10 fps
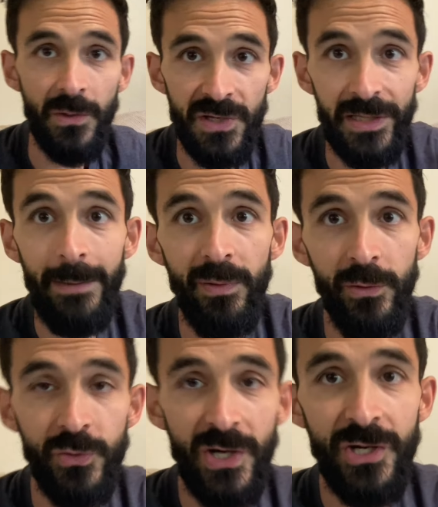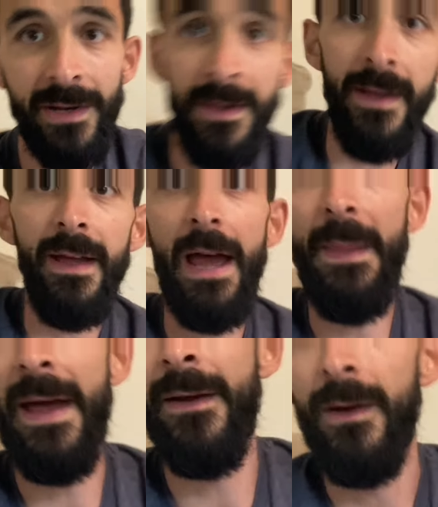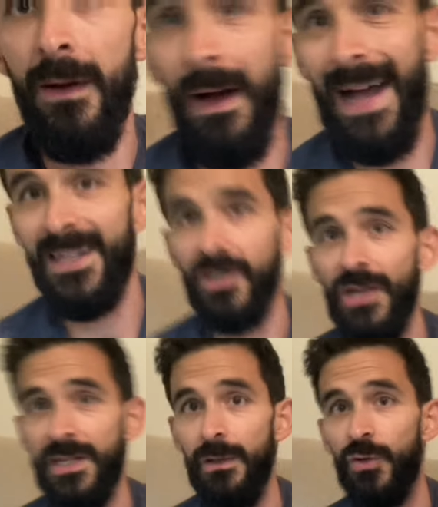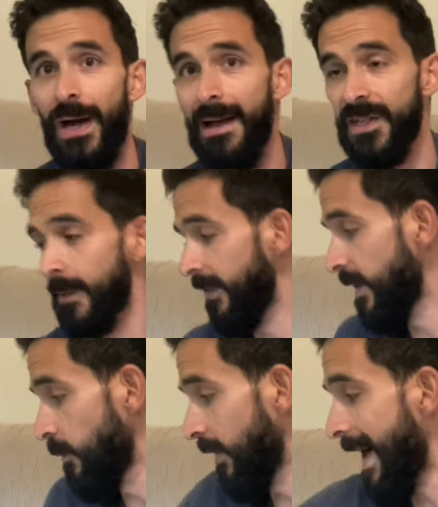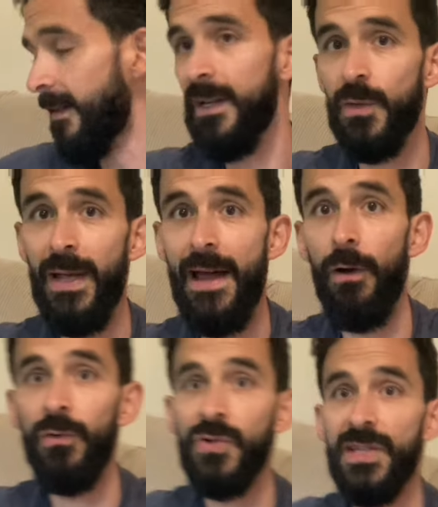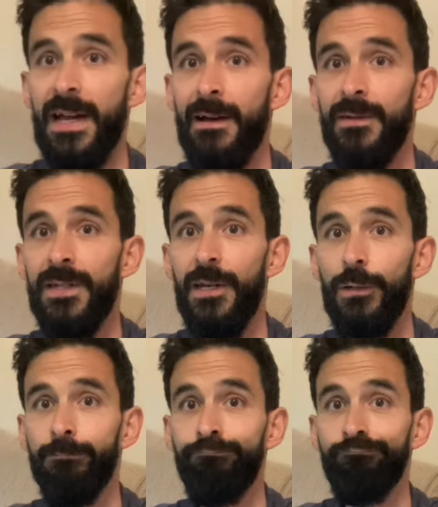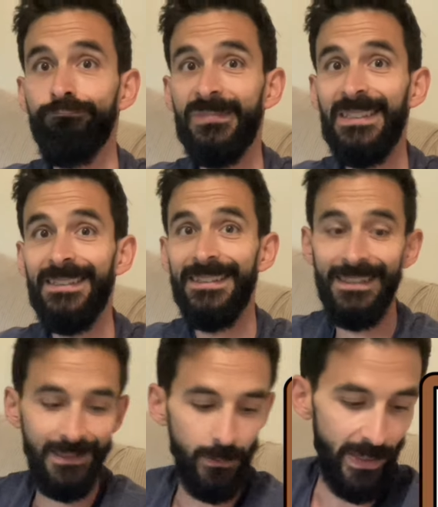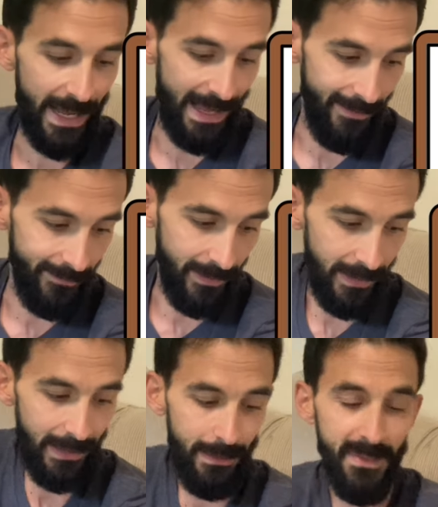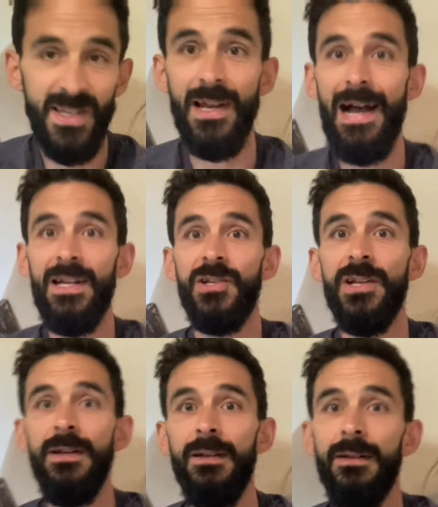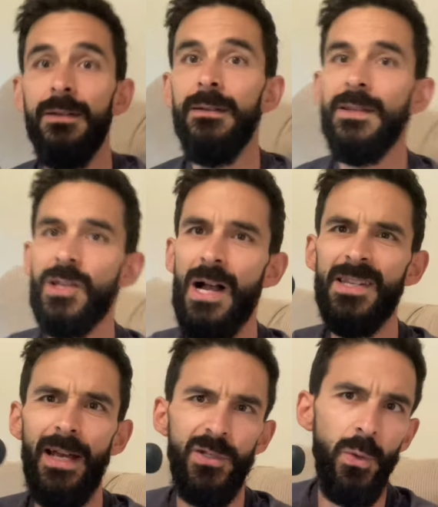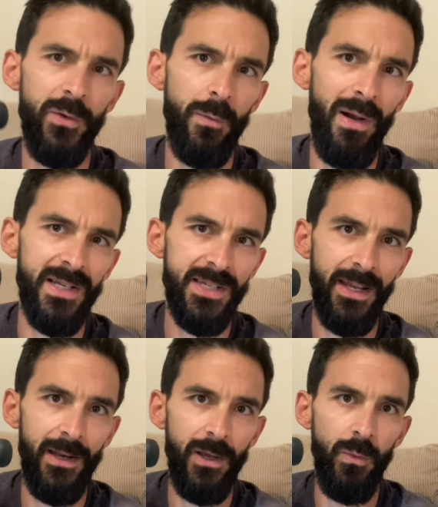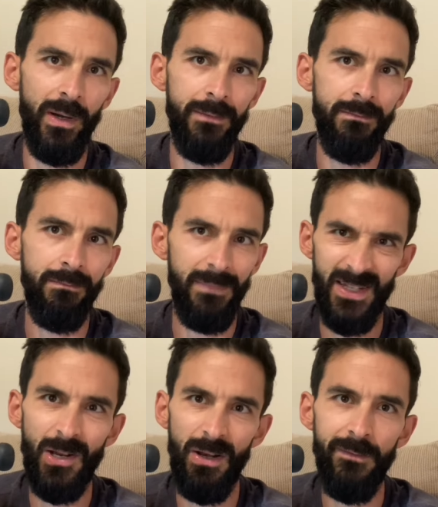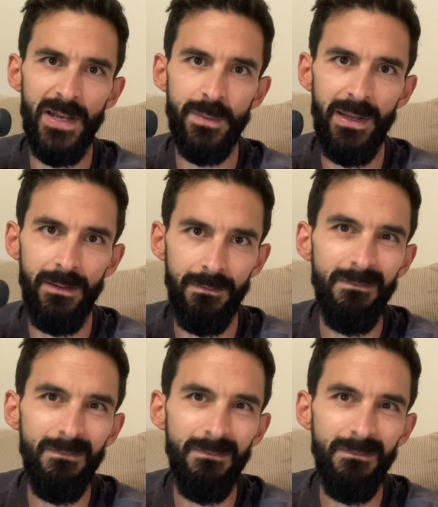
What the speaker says: So sleep, nutrition, and then I suggest that you try out some of these modalities. We had ultrasound here. We have massage. This costs like $200 to get a good one. It's a good investment.